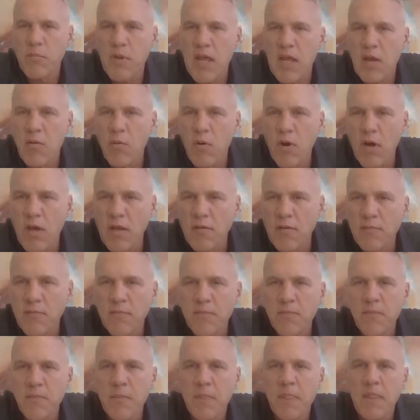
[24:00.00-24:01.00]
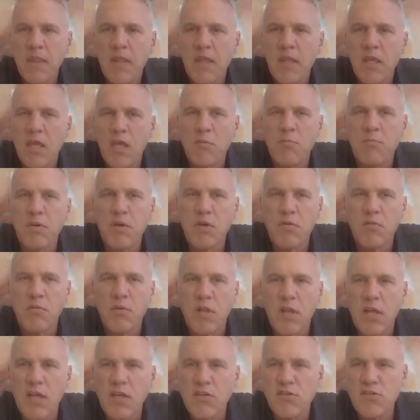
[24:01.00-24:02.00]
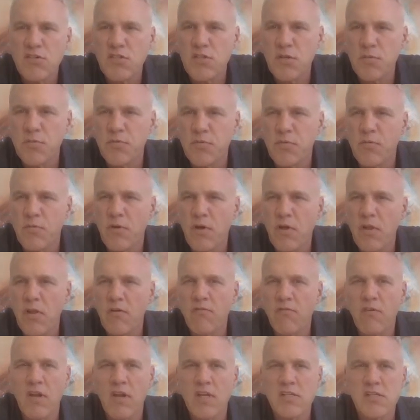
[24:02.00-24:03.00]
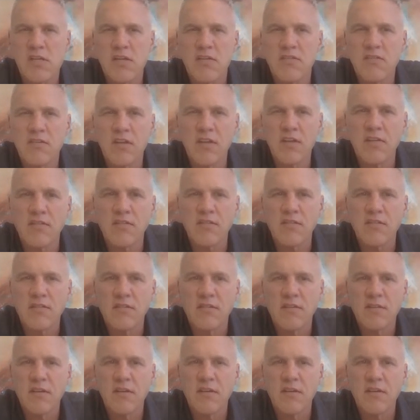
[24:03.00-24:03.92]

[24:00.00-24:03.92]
from day one and build relationships with all our franchisees.